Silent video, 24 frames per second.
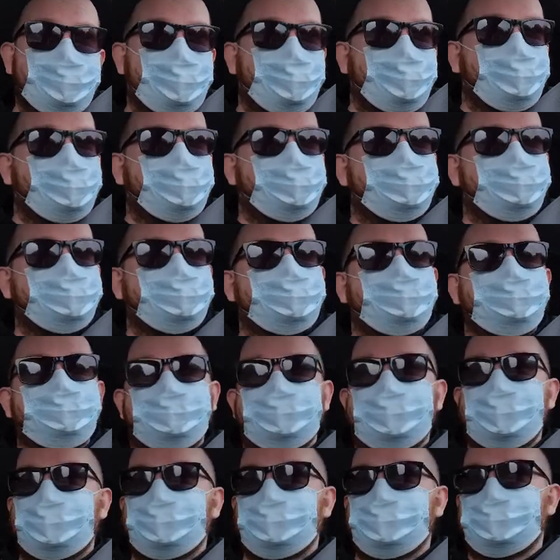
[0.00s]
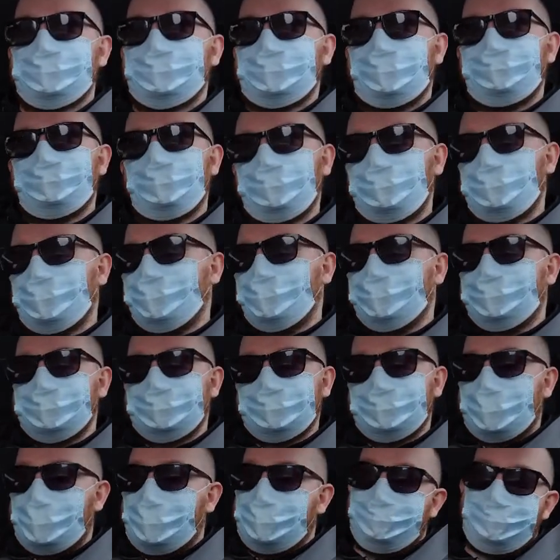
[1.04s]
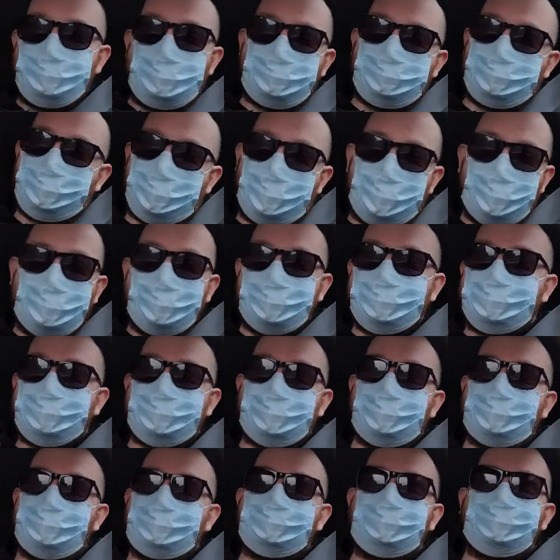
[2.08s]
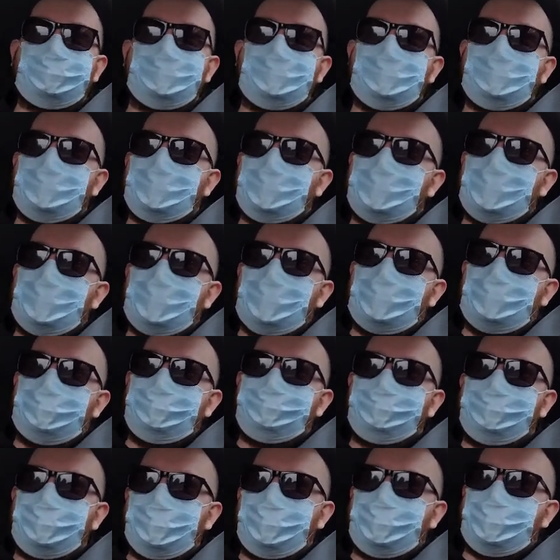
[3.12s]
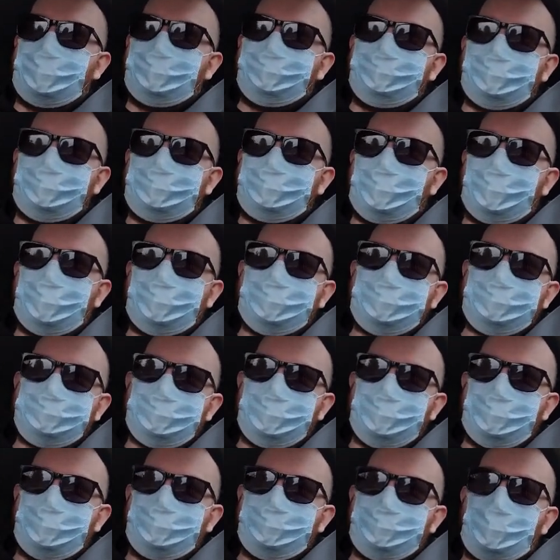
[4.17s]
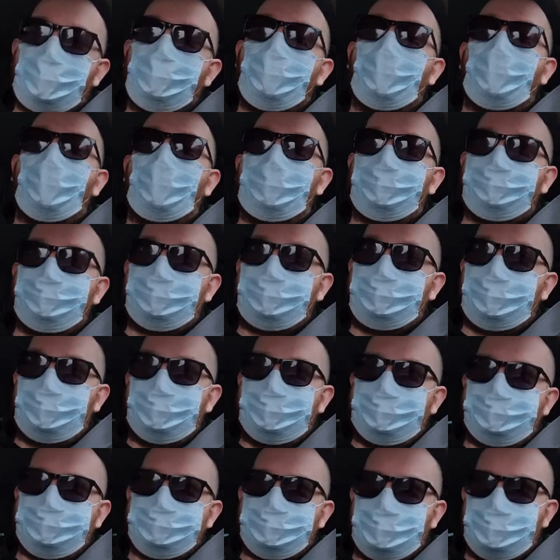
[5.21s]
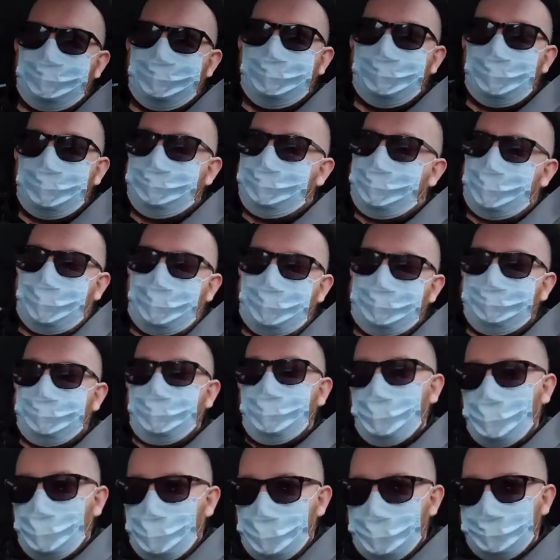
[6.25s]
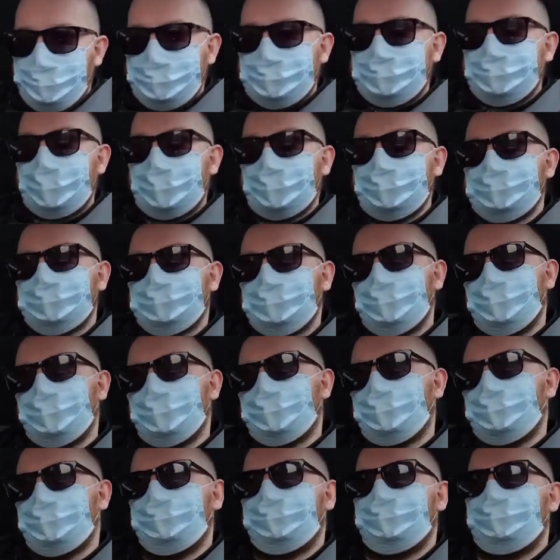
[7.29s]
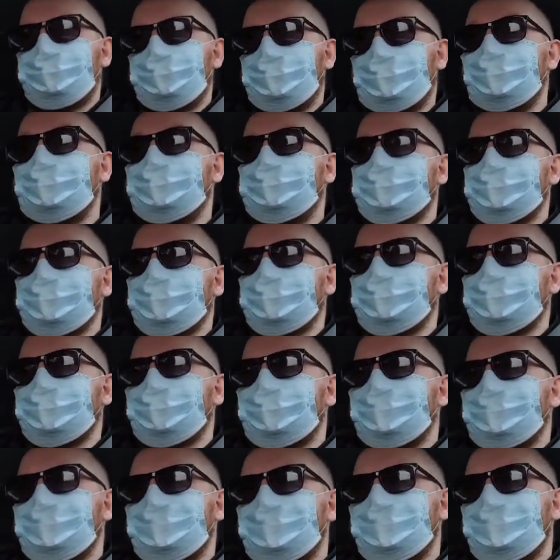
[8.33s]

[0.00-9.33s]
or 7 weeks, can't remember what it is now, I've done quarter of a tank, sorry, not even half, quarter of a tank's worth of diesel,